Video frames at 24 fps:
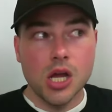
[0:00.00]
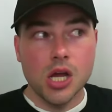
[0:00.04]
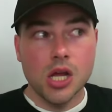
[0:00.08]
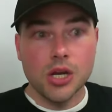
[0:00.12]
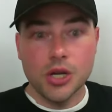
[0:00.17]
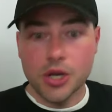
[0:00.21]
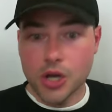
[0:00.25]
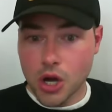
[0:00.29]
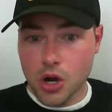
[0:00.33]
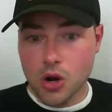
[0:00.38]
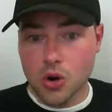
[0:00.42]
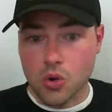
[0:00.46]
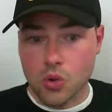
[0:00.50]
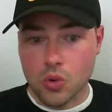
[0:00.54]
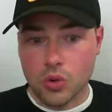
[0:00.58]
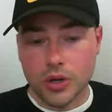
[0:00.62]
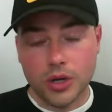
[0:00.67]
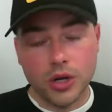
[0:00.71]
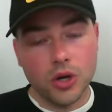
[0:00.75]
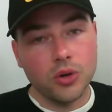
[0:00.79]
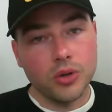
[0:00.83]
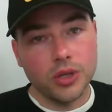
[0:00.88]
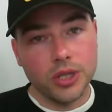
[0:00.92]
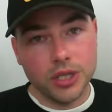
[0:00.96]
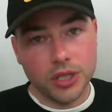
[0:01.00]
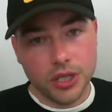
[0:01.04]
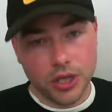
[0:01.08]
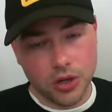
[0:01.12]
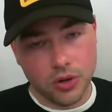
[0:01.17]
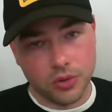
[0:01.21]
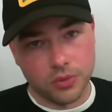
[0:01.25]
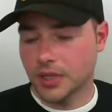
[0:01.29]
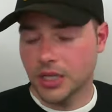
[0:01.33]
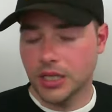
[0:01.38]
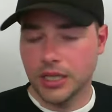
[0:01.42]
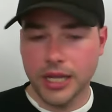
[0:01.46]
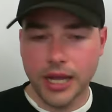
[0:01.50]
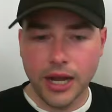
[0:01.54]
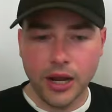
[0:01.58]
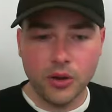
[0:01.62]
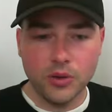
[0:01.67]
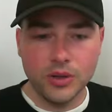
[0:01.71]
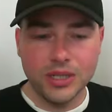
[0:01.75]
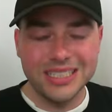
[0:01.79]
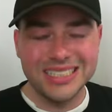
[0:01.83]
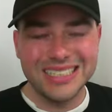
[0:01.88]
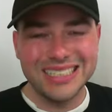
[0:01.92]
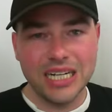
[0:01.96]
No, you don't. Now,
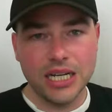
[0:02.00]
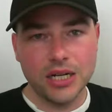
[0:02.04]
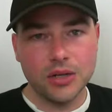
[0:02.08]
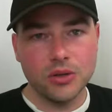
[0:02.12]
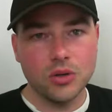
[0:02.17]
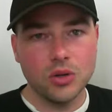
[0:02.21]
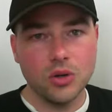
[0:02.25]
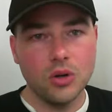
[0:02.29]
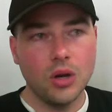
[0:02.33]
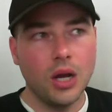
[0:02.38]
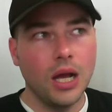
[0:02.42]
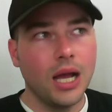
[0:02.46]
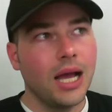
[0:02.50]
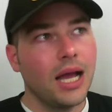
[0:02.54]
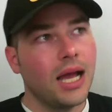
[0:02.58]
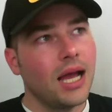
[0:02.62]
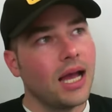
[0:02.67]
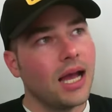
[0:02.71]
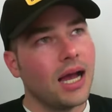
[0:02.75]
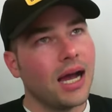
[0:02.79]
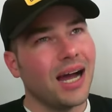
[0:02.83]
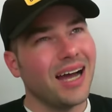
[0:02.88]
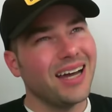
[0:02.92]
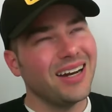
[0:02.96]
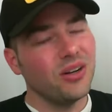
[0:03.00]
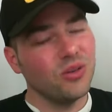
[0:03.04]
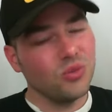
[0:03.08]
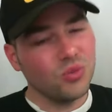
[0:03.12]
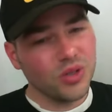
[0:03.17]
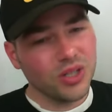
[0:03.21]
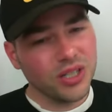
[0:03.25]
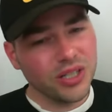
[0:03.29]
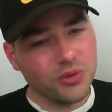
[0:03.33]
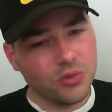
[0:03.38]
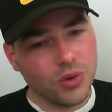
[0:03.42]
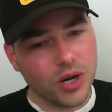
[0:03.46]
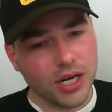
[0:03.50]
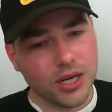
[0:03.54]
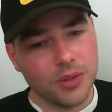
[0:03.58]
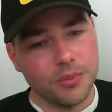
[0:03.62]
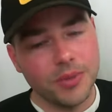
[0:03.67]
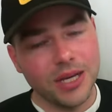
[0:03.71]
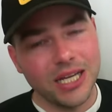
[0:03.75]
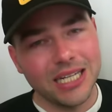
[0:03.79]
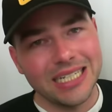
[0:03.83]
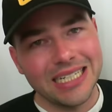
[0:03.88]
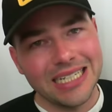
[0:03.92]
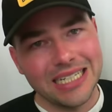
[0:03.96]
in general, I don't really
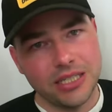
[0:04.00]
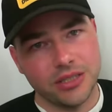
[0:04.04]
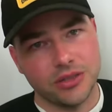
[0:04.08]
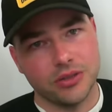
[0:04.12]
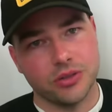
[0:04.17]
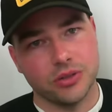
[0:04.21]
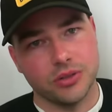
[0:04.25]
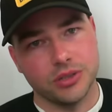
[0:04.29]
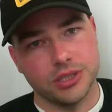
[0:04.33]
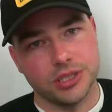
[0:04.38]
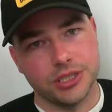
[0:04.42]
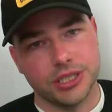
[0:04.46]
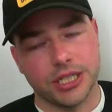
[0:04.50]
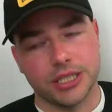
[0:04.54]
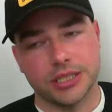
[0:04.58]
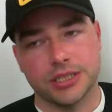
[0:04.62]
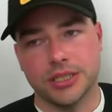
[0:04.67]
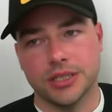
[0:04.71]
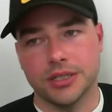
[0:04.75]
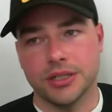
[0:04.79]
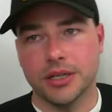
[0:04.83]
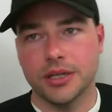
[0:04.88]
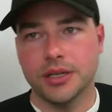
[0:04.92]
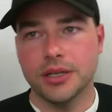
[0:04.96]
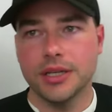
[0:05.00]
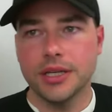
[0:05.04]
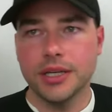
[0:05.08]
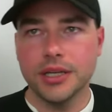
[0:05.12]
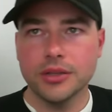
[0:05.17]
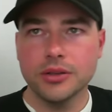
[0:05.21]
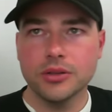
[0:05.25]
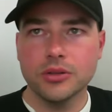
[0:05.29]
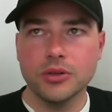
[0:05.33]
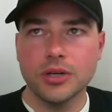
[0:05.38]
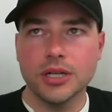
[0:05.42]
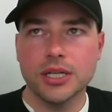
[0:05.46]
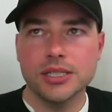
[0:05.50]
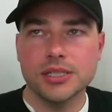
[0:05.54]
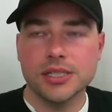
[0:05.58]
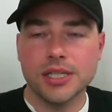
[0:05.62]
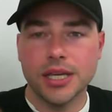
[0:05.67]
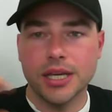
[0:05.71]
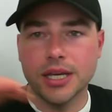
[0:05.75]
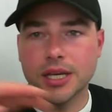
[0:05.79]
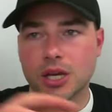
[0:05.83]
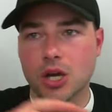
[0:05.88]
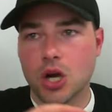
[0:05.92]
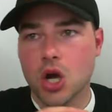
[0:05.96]
recommend ether injection. Ether has
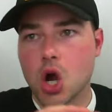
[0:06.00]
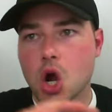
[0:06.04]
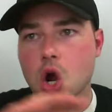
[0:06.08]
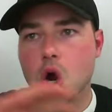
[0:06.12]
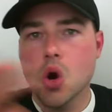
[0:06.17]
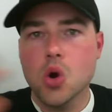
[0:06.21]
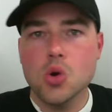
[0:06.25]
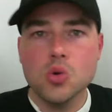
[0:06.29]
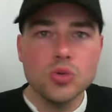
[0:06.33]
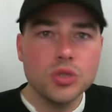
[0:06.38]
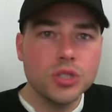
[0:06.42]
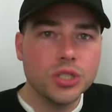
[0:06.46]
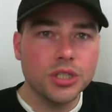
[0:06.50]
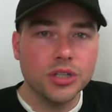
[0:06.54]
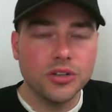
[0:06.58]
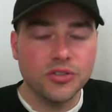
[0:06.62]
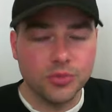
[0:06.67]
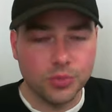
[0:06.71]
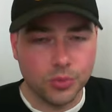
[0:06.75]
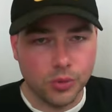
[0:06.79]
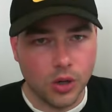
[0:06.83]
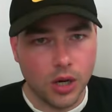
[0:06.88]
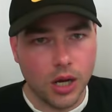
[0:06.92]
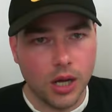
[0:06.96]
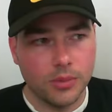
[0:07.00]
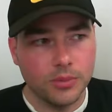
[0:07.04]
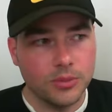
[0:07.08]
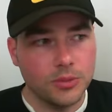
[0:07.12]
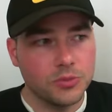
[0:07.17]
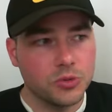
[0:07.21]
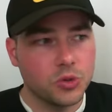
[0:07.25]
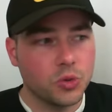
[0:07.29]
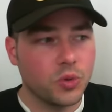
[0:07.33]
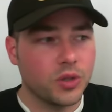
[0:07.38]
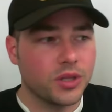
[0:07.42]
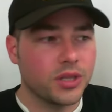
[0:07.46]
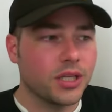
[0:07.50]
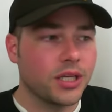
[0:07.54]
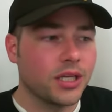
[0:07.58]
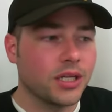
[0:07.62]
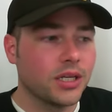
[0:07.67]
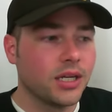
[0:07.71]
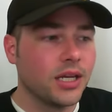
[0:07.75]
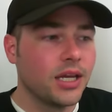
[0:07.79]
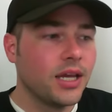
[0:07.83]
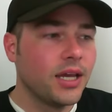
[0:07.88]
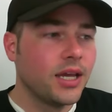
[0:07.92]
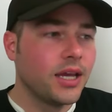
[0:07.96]
a host of problems with it
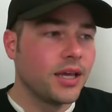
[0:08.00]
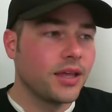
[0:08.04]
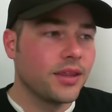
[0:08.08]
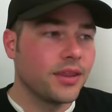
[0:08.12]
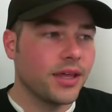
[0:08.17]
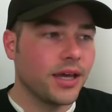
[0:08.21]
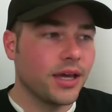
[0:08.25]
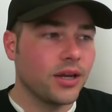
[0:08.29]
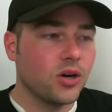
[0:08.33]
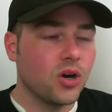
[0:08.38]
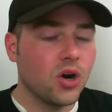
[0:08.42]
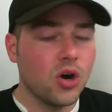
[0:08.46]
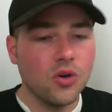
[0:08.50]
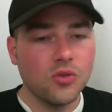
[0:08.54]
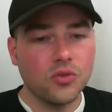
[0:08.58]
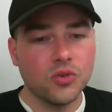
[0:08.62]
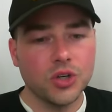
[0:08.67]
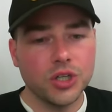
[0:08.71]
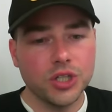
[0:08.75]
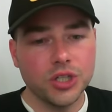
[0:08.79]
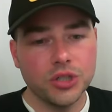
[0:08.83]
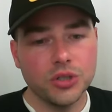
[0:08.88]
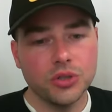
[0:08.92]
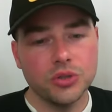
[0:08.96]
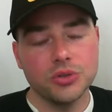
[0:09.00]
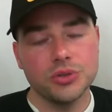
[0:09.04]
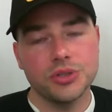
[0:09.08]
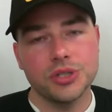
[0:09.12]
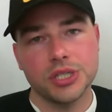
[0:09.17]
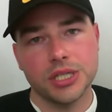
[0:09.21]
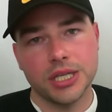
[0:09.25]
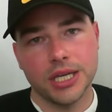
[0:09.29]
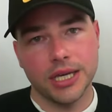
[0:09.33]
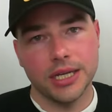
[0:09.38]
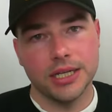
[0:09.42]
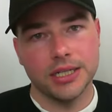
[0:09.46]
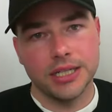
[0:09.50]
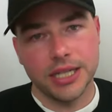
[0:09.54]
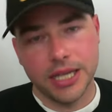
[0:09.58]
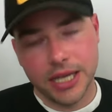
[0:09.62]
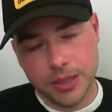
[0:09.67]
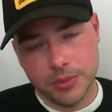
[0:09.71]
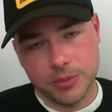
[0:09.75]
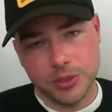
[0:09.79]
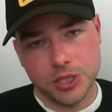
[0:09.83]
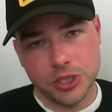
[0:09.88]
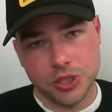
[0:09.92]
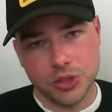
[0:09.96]
that overuse can
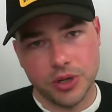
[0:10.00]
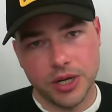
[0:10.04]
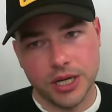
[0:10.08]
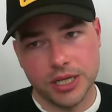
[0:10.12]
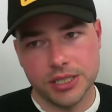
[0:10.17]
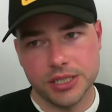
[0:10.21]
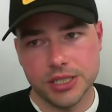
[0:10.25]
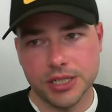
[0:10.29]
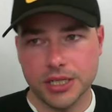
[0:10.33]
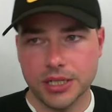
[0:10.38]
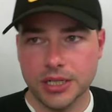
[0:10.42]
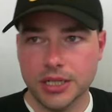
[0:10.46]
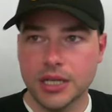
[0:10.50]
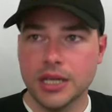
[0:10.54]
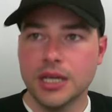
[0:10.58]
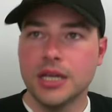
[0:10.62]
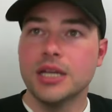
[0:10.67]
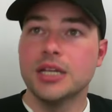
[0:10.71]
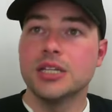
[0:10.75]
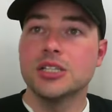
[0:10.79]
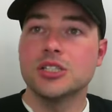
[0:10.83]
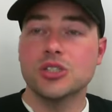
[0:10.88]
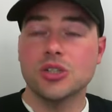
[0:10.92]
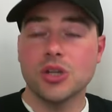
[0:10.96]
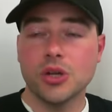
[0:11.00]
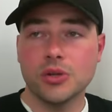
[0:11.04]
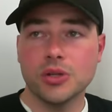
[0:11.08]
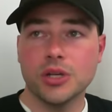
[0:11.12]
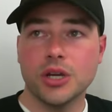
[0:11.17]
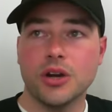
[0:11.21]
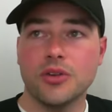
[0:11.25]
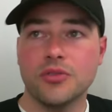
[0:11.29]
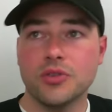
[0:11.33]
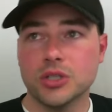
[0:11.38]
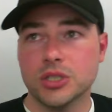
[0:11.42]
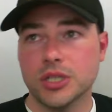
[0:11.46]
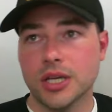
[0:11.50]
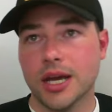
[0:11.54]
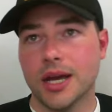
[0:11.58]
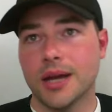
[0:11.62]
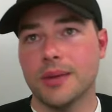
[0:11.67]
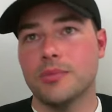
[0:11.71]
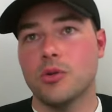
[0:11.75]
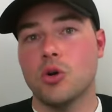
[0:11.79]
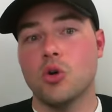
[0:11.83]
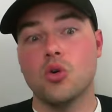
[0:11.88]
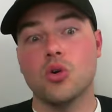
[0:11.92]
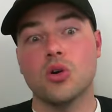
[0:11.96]
damage your engine slowly over
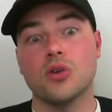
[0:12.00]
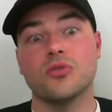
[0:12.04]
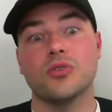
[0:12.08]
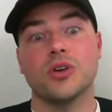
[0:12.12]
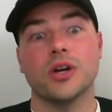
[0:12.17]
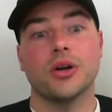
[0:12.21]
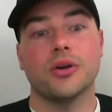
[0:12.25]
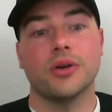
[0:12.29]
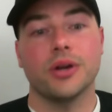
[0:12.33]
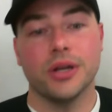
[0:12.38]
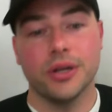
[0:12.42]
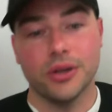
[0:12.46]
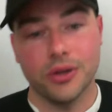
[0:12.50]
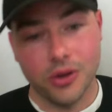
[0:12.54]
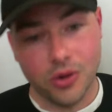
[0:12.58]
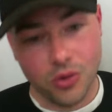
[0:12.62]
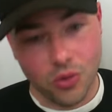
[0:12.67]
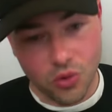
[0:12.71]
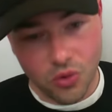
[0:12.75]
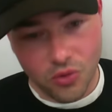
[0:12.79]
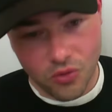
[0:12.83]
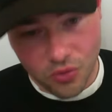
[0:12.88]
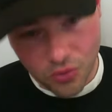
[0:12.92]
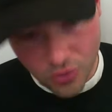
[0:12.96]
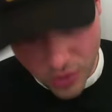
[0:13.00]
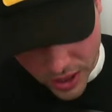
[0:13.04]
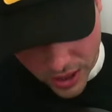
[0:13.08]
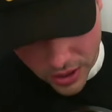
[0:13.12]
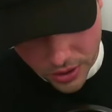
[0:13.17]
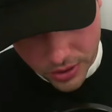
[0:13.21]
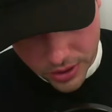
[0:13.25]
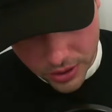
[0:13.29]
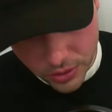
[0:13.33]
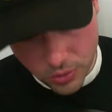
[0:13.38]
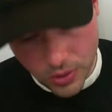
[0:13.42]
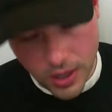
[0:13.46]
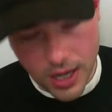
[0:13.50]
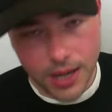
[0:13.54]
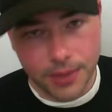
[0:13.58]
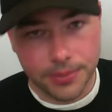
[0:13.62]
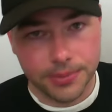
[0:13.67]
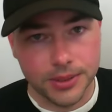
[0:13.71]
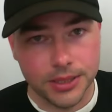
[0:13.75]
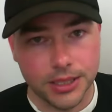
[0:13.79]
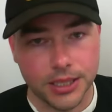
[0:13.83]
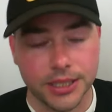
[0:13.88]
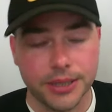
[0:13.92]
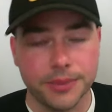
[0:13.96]
time or very, very
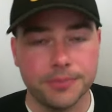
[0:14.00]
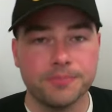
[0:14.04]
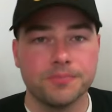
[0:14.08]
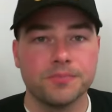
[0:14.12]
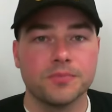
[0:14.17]
rapidly.